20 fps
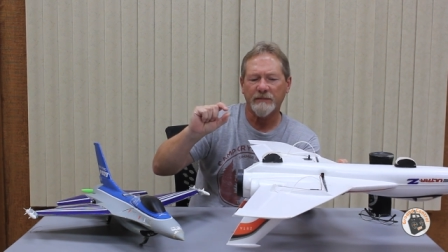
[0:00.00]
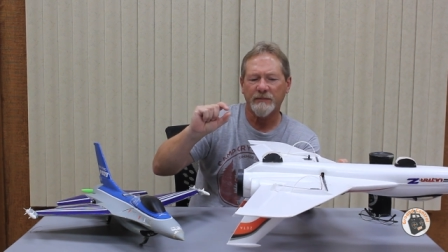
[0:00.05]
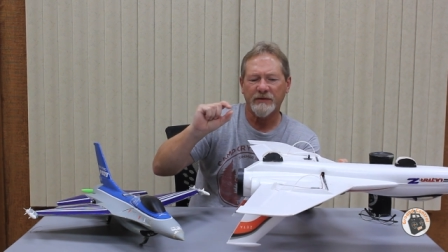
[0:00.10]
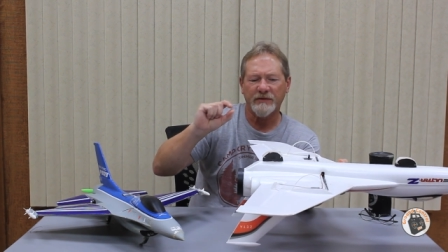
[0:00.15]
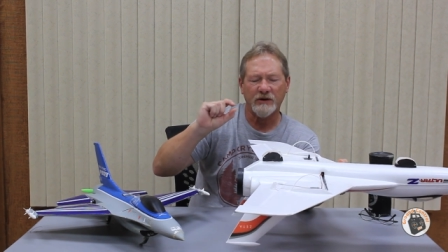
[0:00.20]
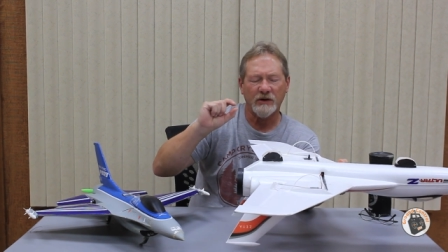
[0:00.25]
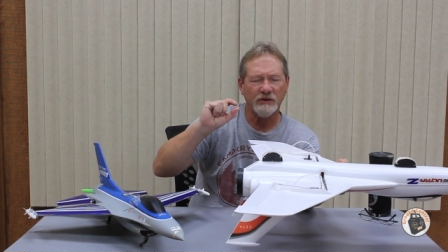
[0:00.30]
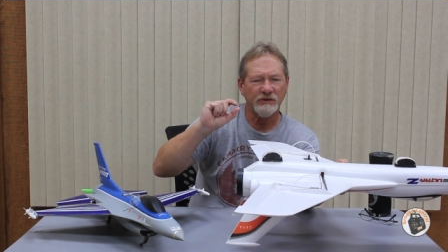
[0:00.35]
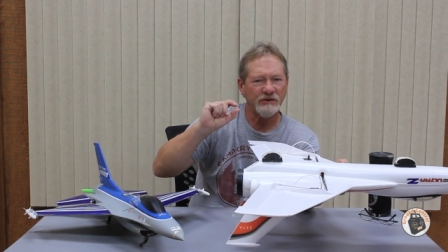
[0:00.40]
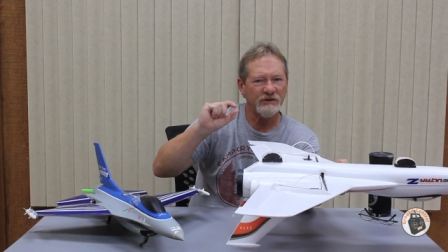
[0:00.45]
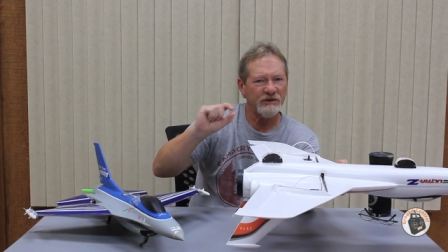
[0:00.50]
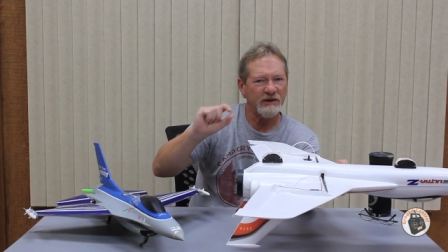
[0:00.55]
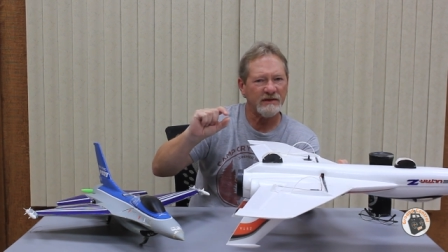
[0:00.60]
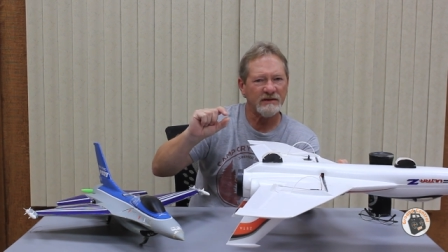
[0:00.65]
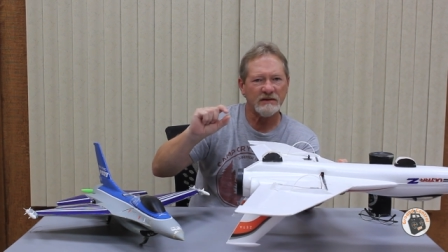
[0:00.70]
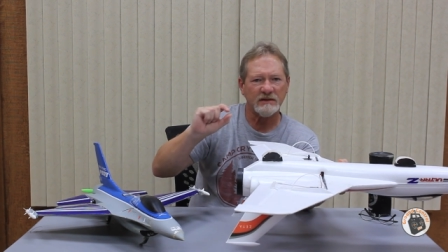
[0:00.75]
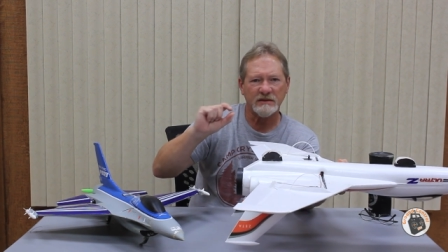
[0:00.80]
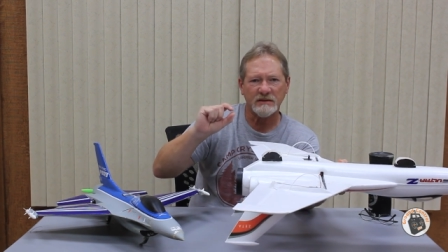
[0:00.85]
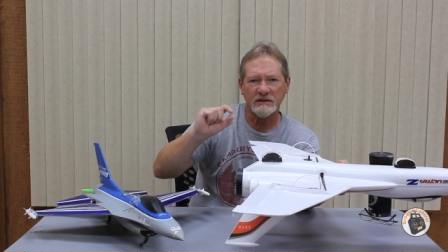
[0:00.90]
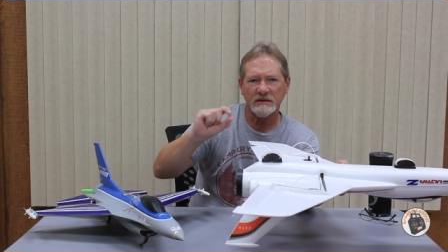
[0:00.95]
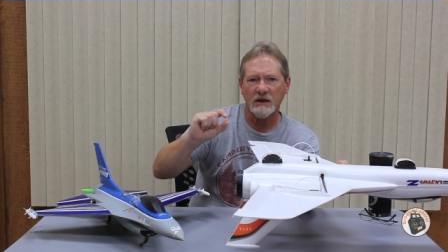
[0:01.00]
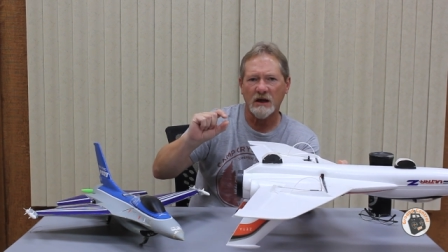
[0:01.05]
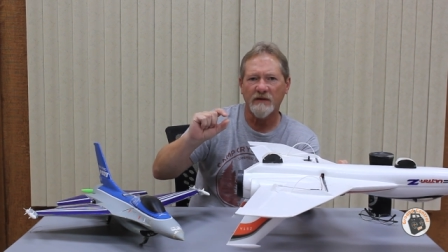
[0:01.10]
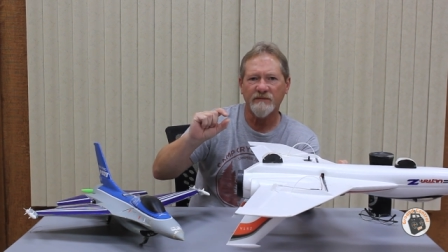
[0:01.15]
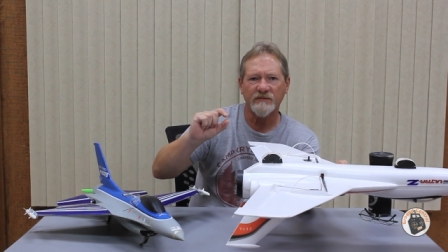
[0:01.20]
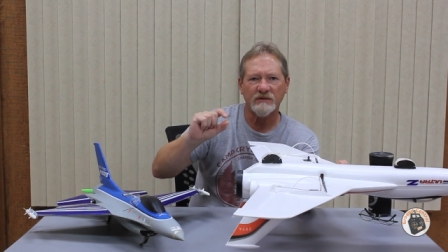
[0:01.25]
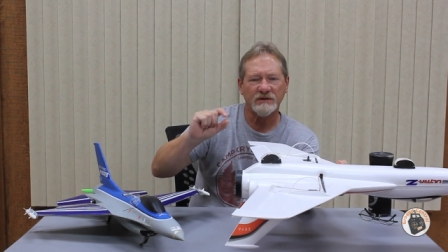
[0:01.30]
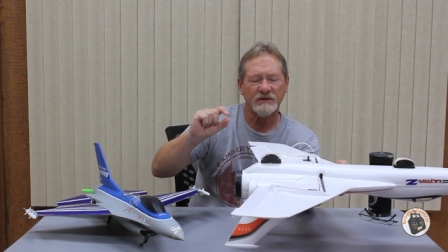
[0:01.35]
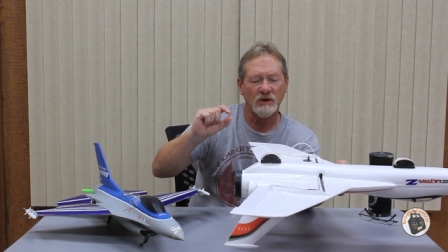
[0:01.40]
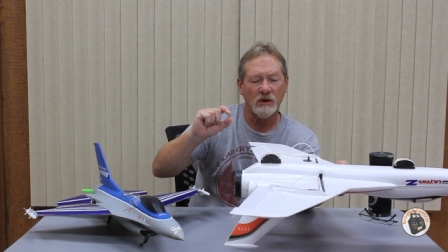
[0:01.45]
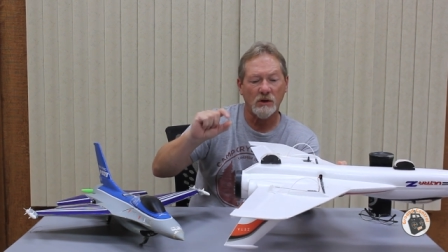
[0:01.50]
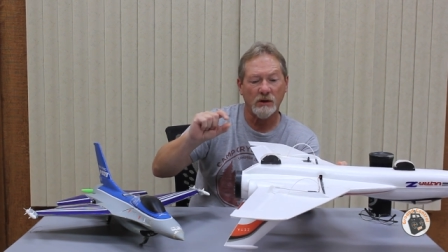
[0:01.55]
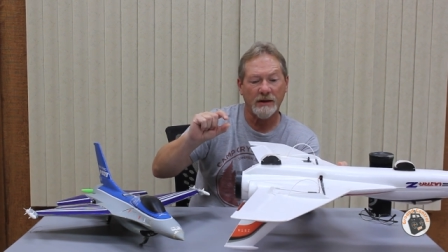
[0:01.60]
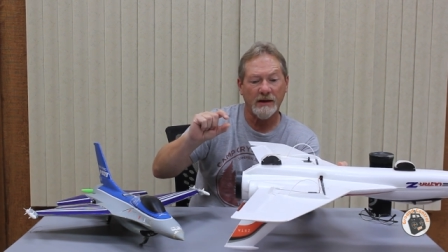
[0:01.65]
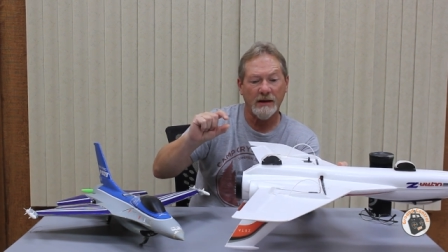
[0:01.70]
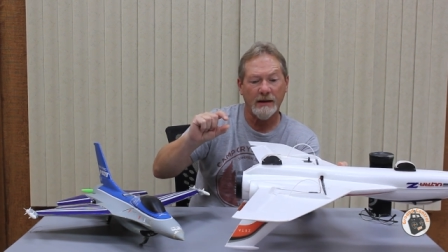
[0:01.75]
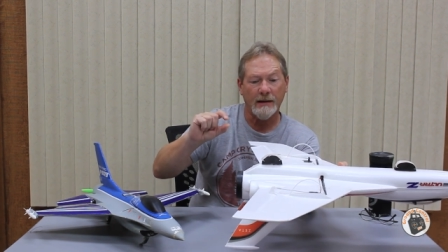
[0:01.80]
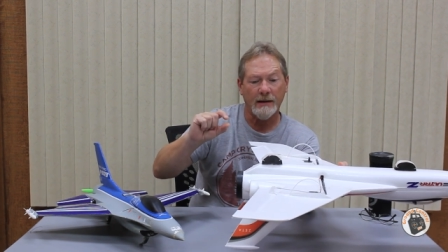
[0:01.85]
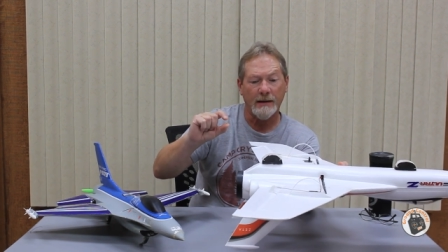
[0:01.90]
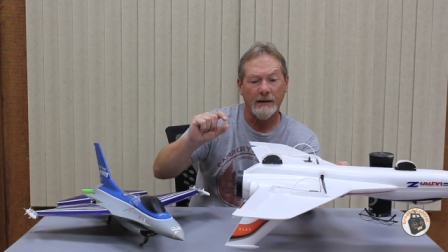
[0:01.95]
but they're just as tough as all
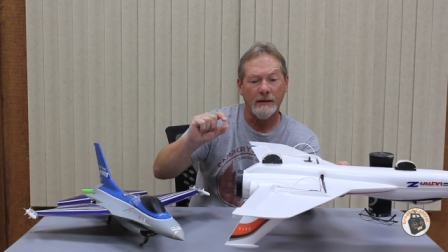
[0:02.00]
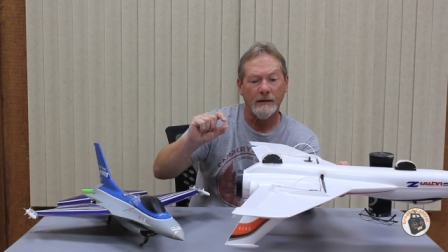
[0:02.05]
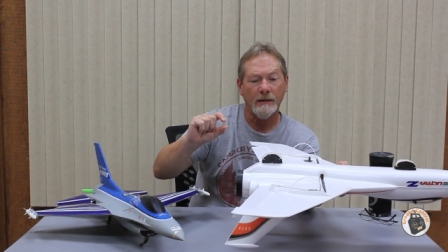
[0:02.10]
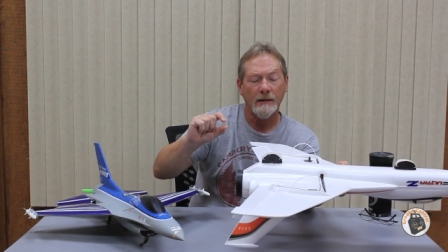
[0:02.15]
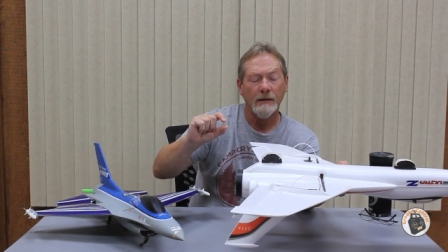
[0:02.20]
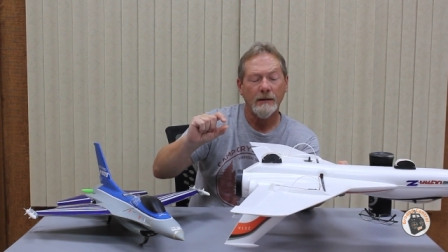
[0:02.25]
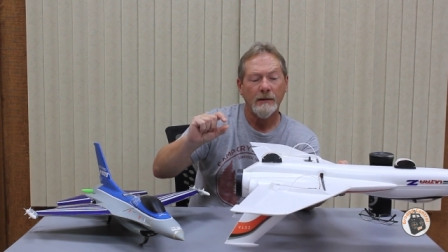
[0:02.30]
get out,